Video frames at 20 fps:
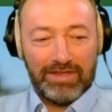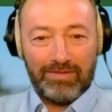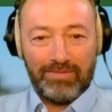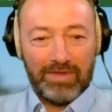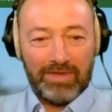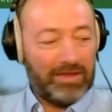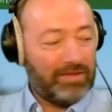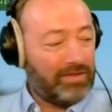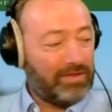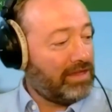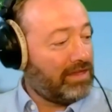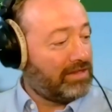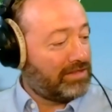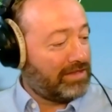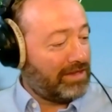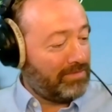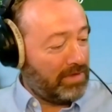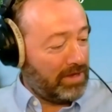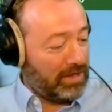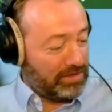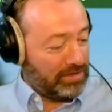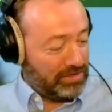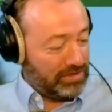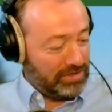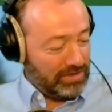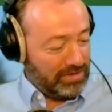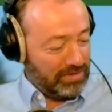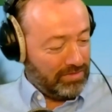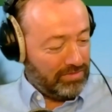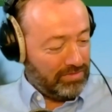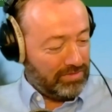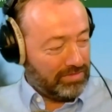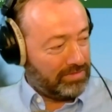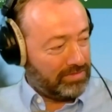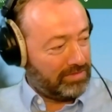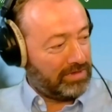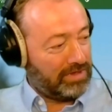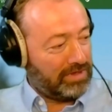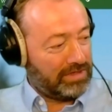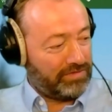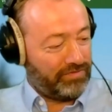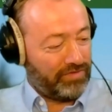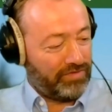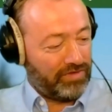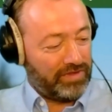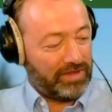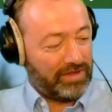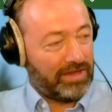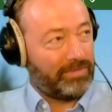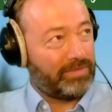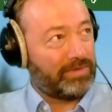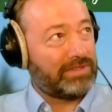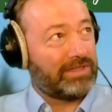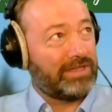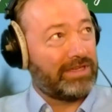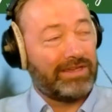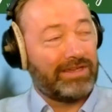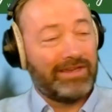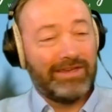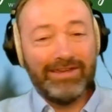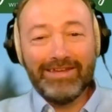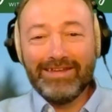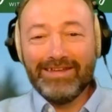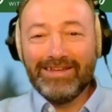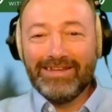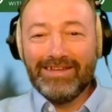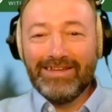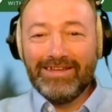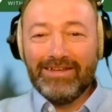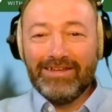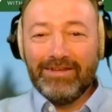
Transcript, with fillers: are you doing there, Mia? Thank you so much. Oh, nice frothy cup of tea. I